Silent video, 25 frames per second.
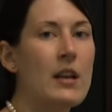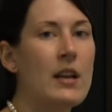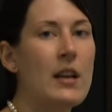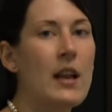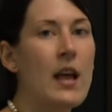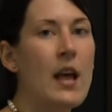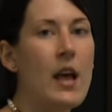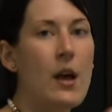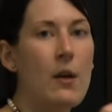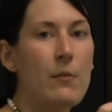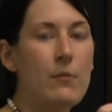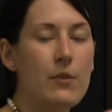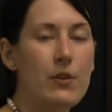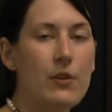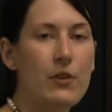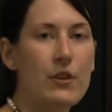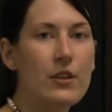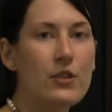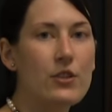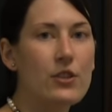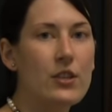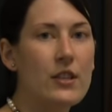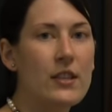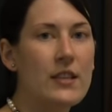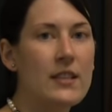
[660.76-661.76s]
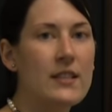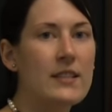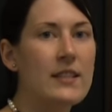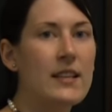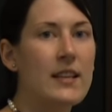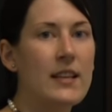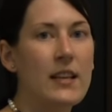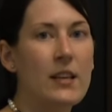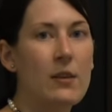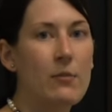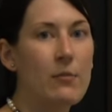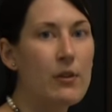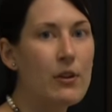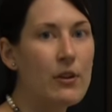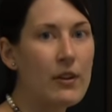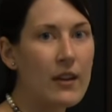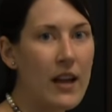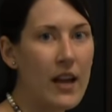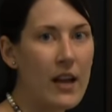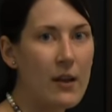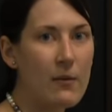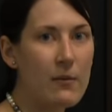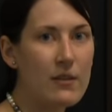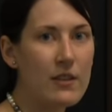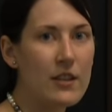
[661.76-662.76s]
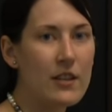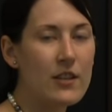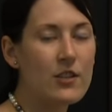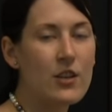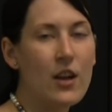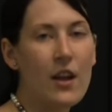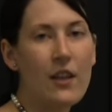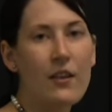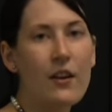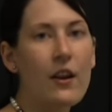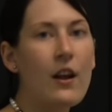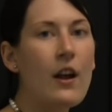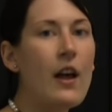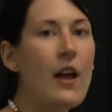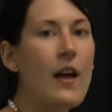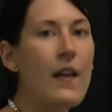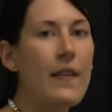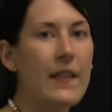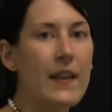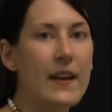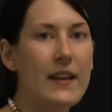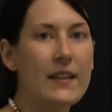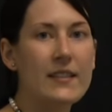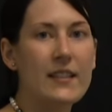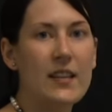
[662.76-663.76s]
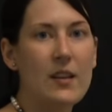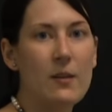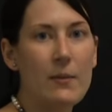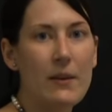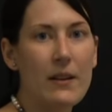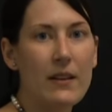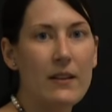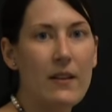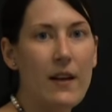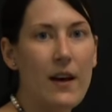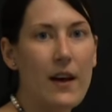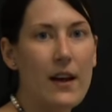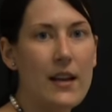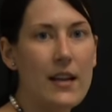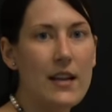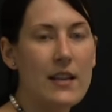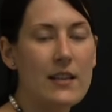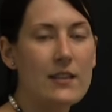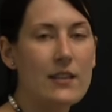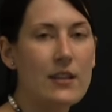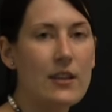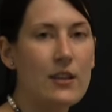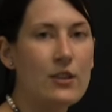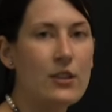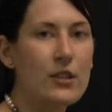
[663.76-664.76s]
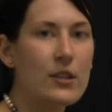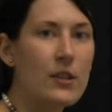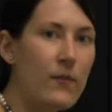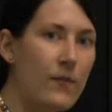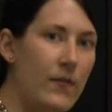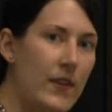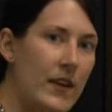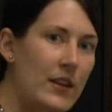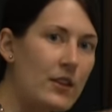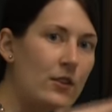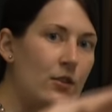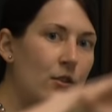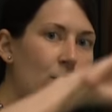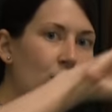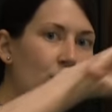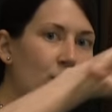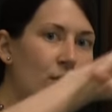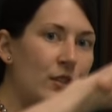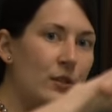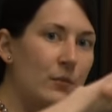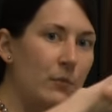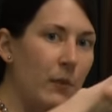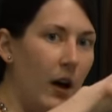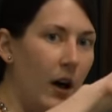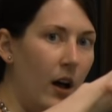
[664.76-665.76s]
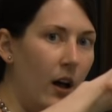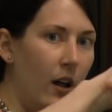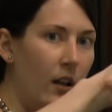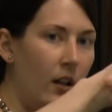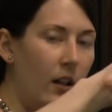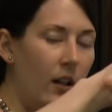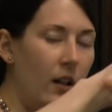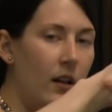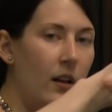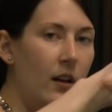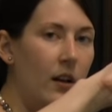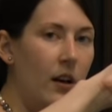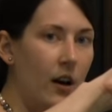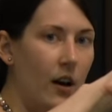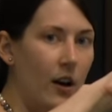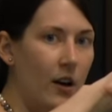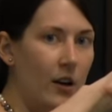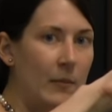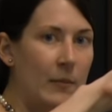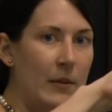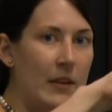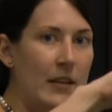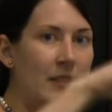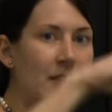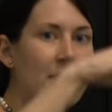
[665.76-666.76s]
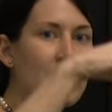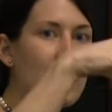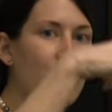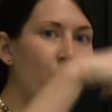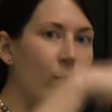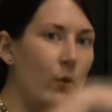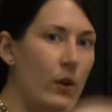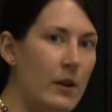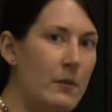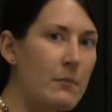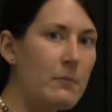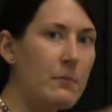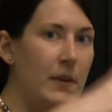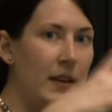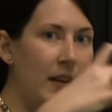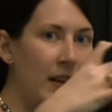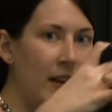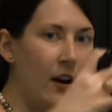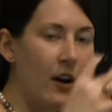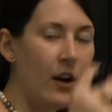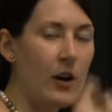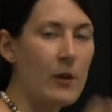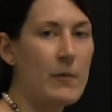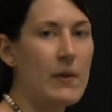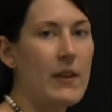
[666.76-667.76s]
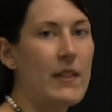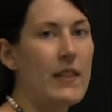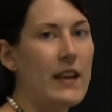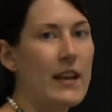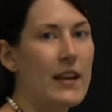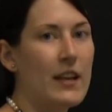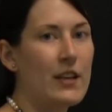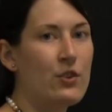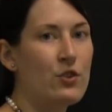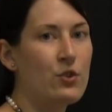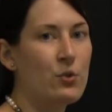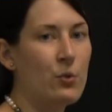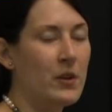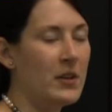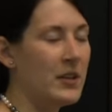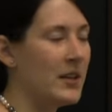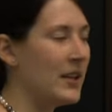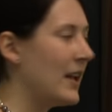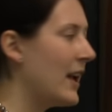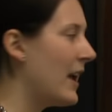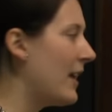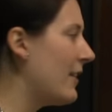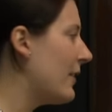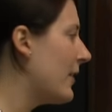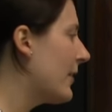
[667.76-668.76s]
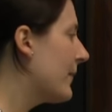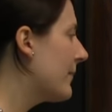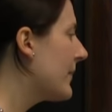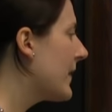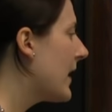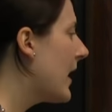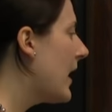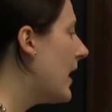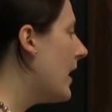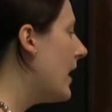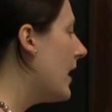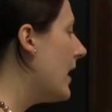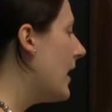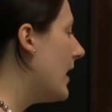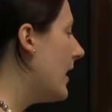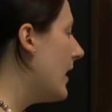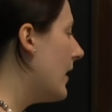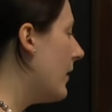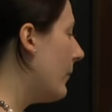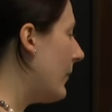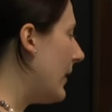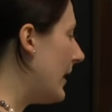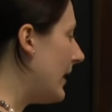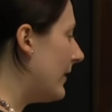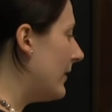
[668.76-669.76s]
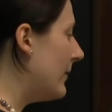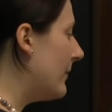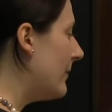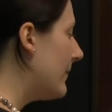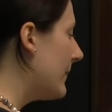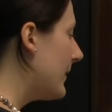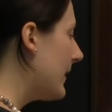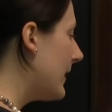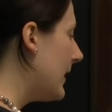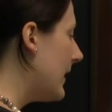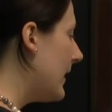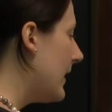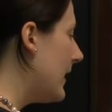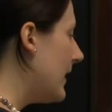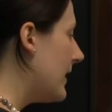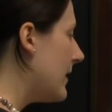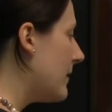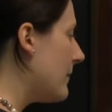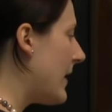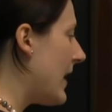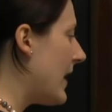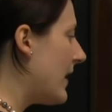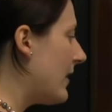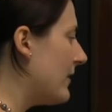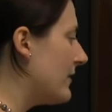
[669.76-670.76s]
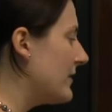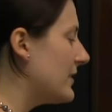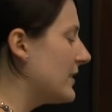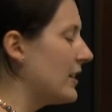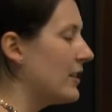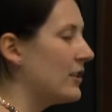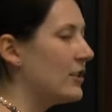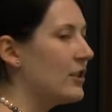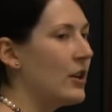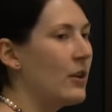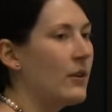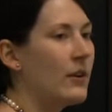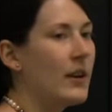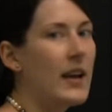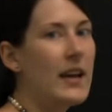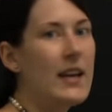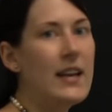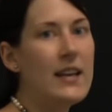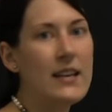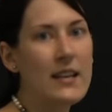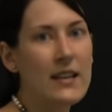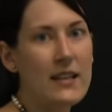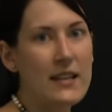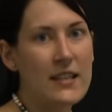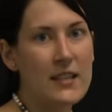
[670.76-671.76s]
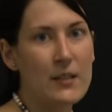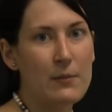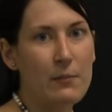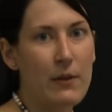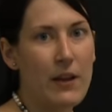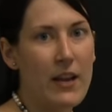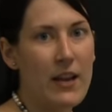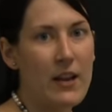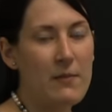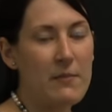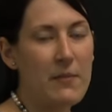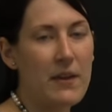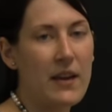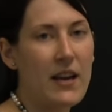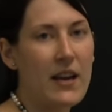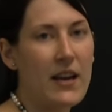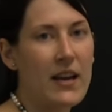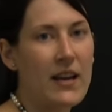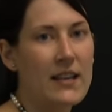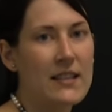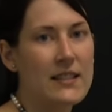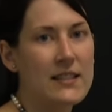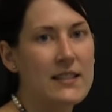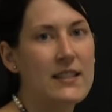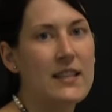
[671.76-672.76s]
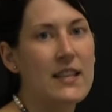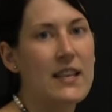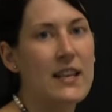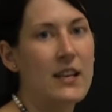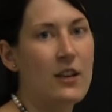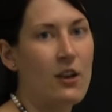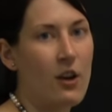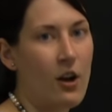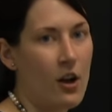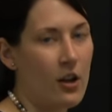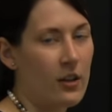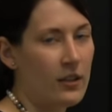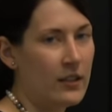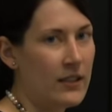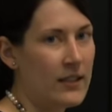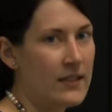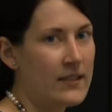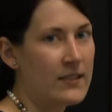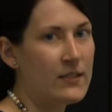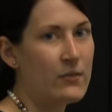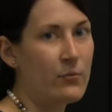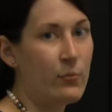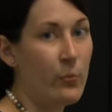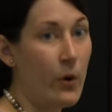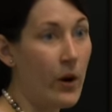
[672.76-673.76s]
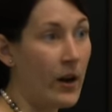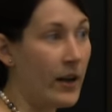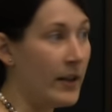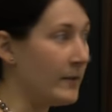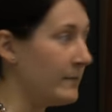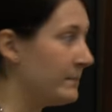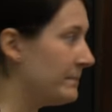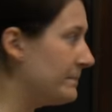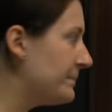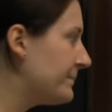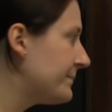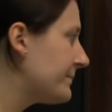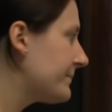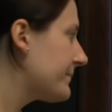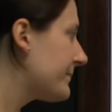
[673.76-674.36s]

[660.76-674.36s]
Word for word: and munitions and communicate with each other, then it's going to be a lot easier to defeat two small armies than one big army that can join together. Well, the Battle of Saratoga ended this plan because the colonists won.